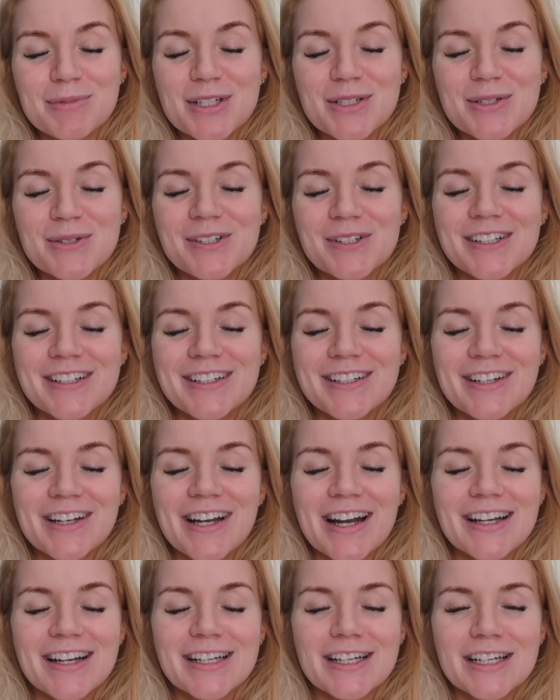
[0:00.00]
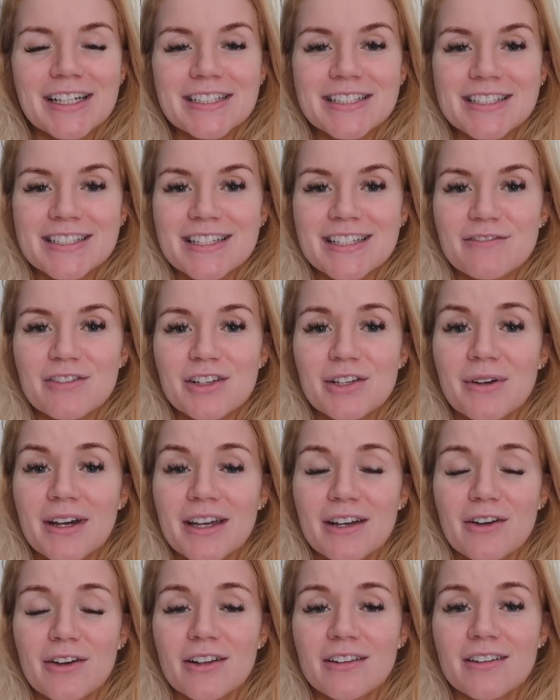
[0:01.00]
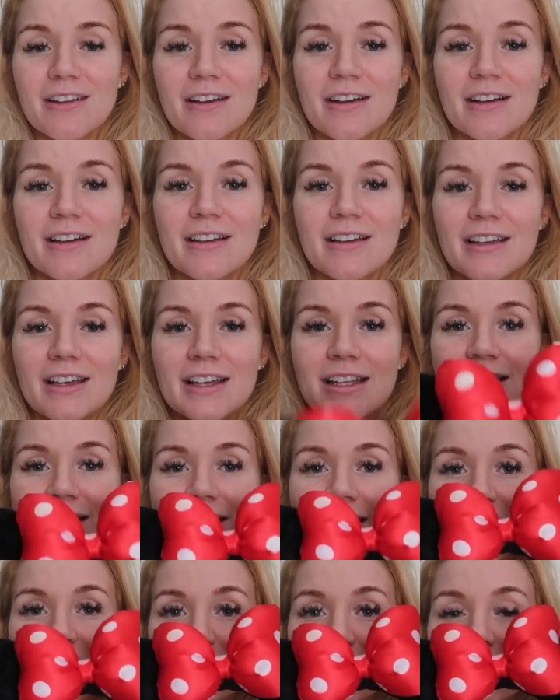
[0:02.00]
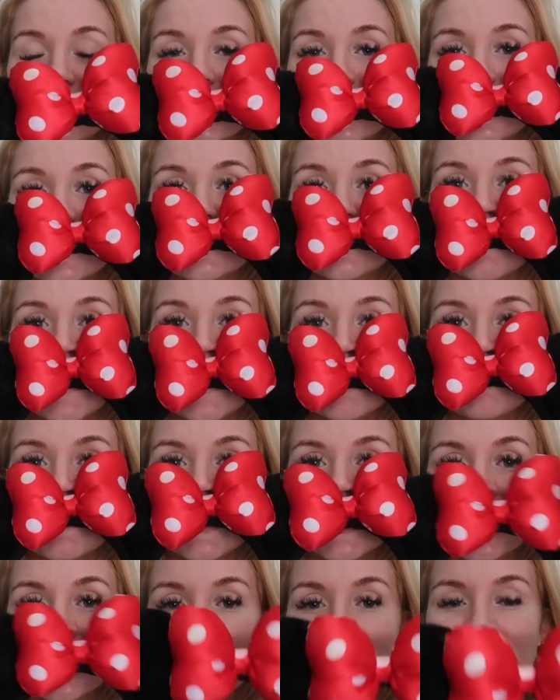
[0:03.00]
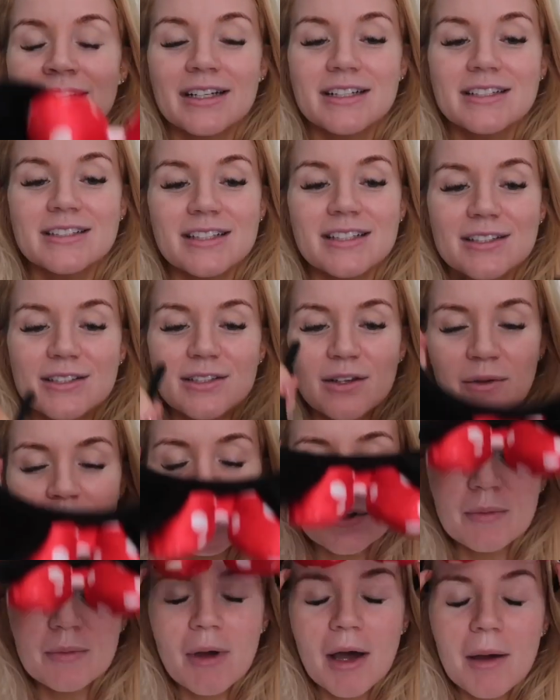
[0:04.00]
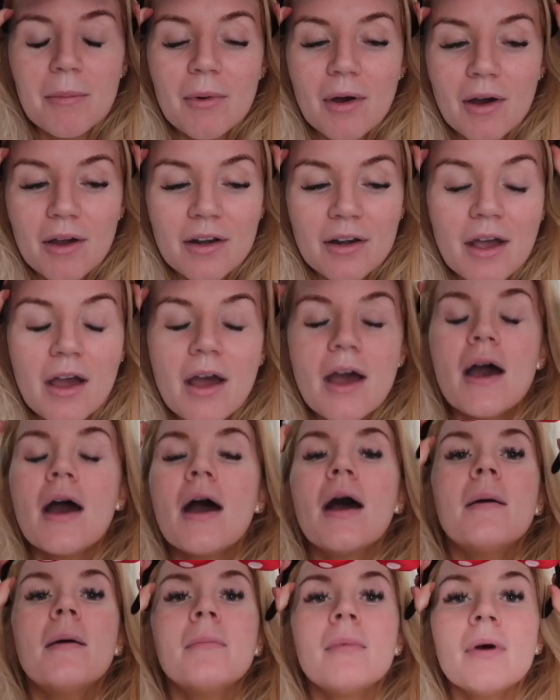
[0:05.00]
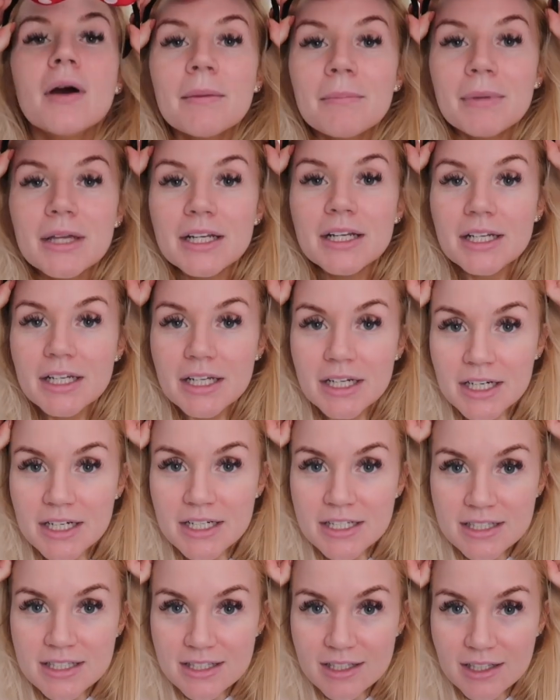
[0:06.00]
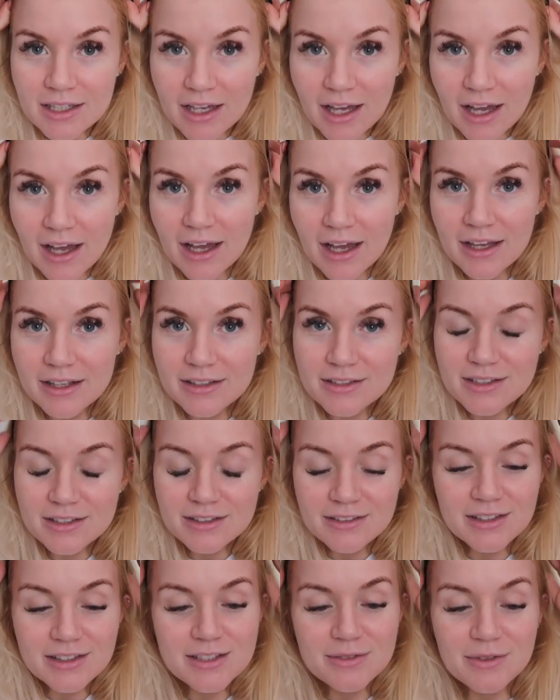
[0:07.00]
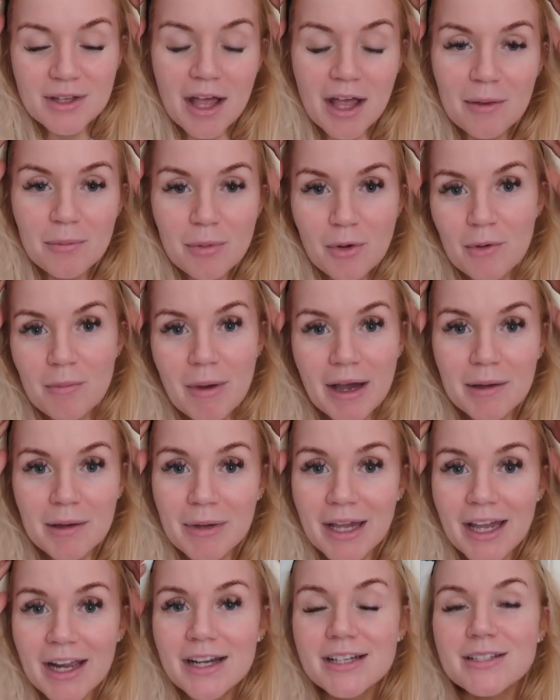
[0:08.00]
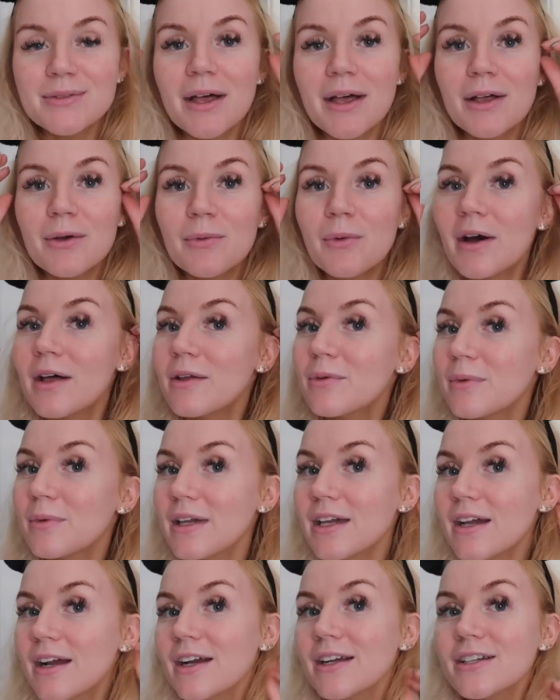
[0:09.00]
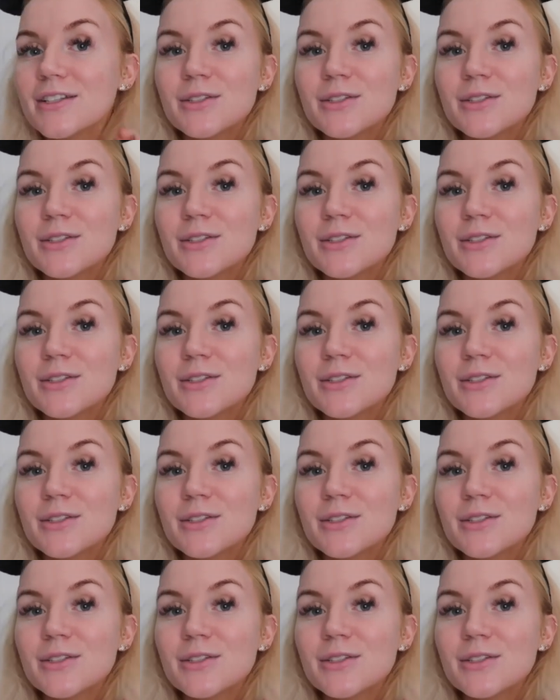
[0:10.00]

tutorial or any kind of Disney video at all, an essential is my mini ears. So I'm going to pop on my mini ears, and this will help hold back my hair as well while we are